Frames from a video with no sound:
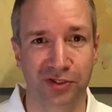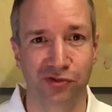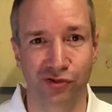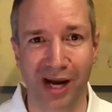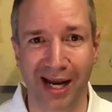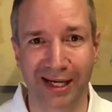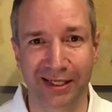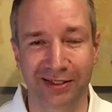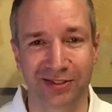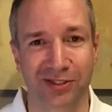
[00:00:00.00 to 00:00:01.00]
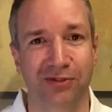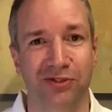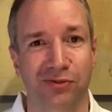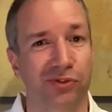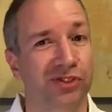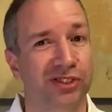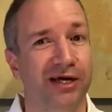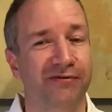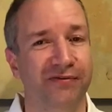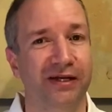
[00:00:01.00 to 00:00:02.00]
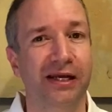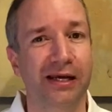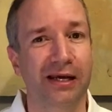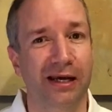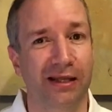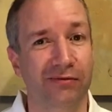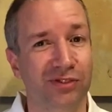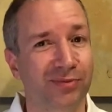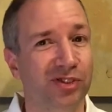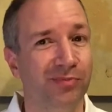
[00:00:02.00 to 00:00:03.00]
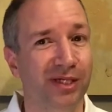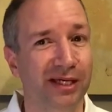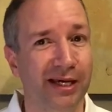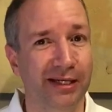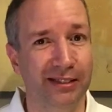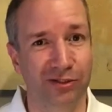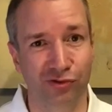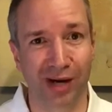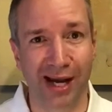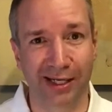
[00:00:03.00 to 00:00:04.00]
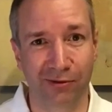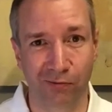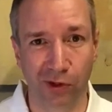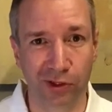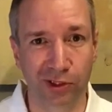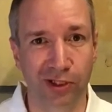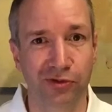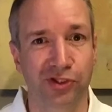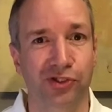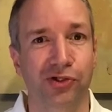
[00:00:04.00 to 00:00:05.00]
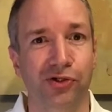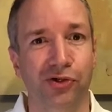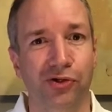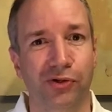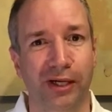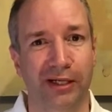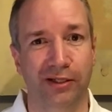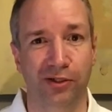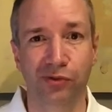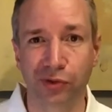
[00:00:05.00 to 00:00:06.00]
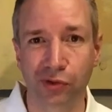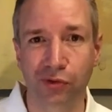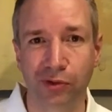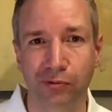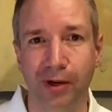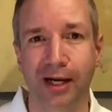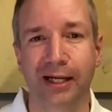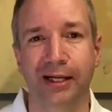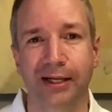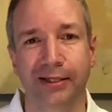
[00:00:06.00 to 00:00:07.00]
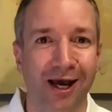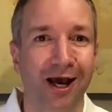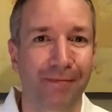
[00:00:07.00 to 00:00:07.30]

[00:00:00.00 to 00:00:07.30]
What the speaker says: and dragons and all sorts of stuff. And there was supposed to be a dragon roller coaster and a unicorn ride.